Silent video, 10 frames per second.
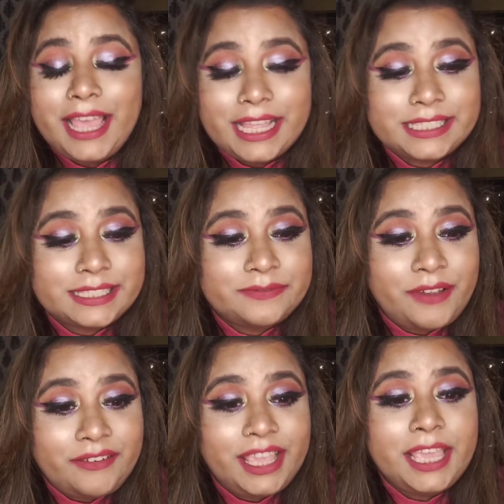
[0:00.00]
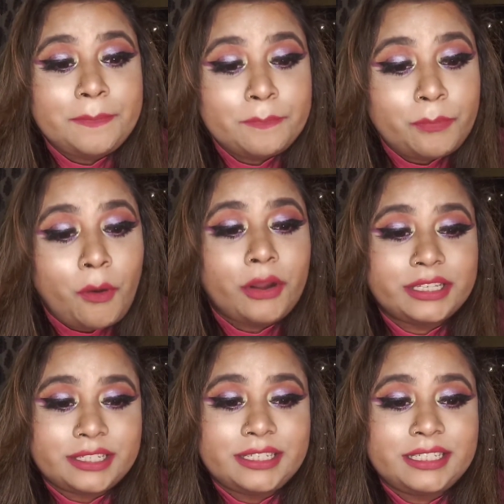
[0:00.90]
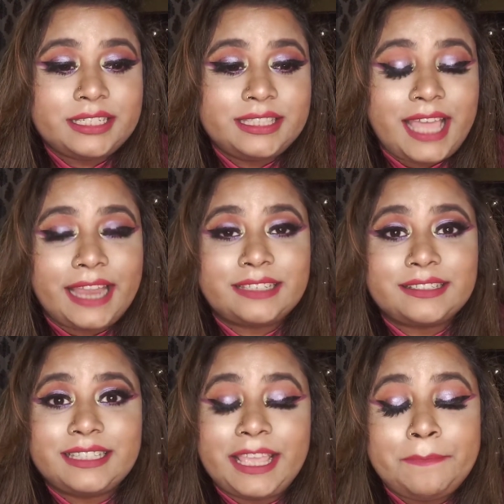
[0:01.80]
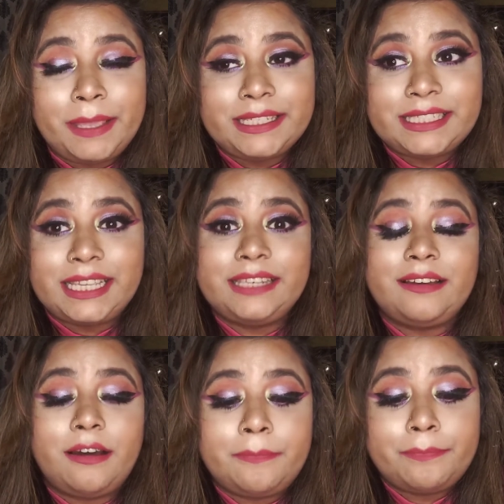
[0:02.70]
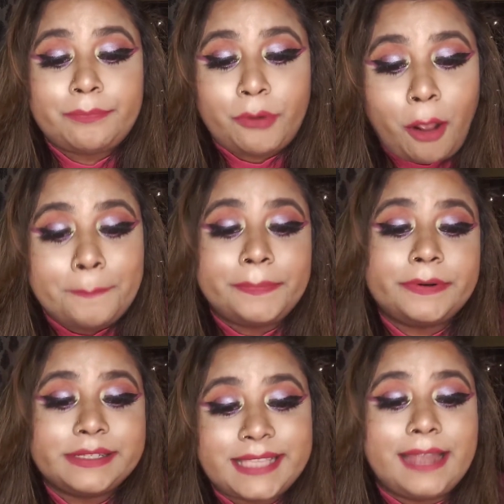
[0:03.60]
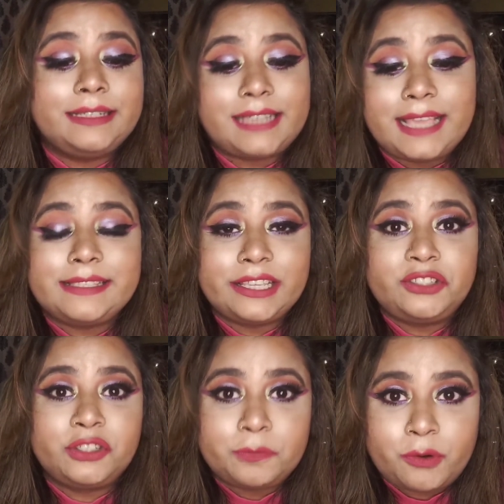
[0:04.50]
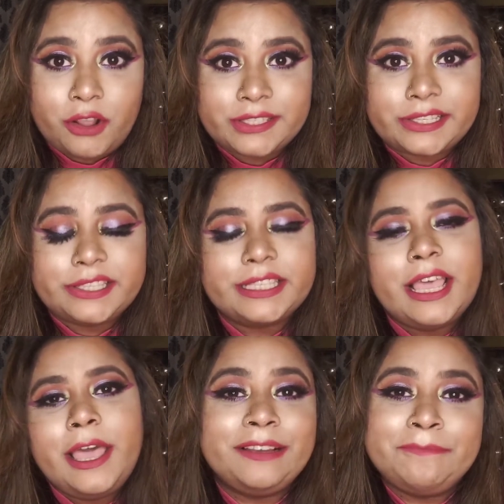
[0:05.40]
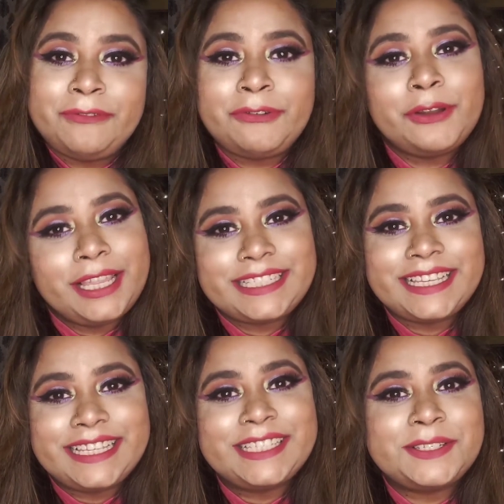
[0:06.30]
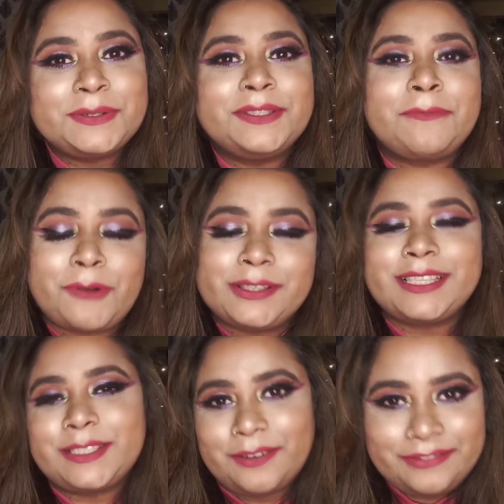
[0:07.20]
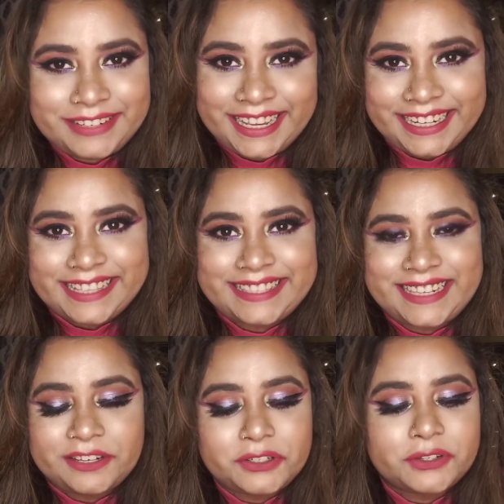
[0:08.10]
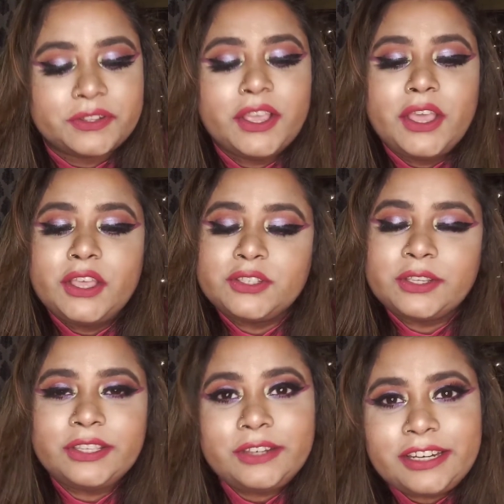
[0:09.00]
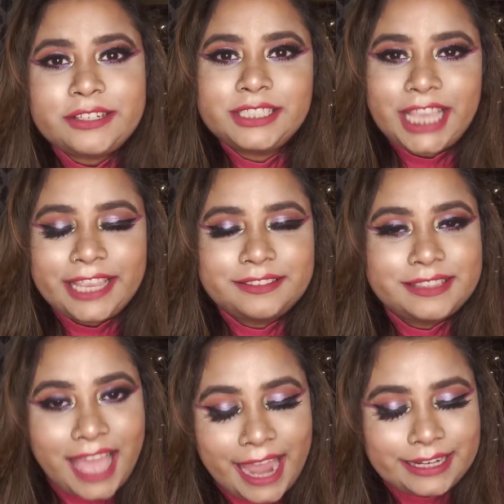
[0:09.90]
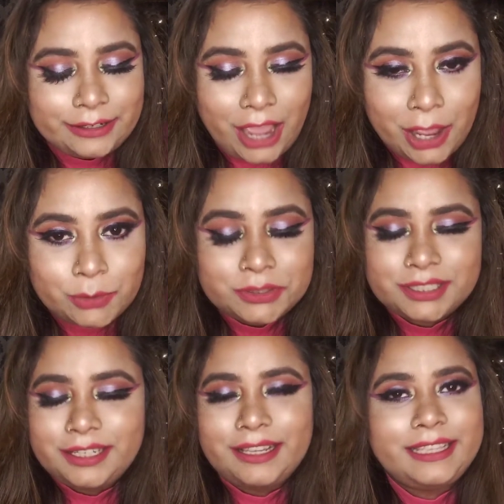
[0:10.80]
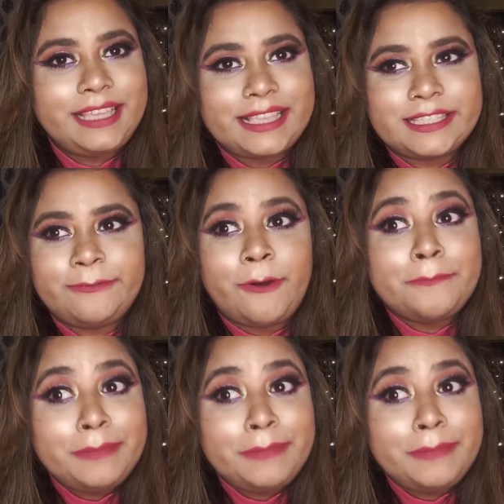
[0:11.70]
it's very important that they maintain a proper sanitization process before getting into the process of nail extension. So you need to check that out yes, for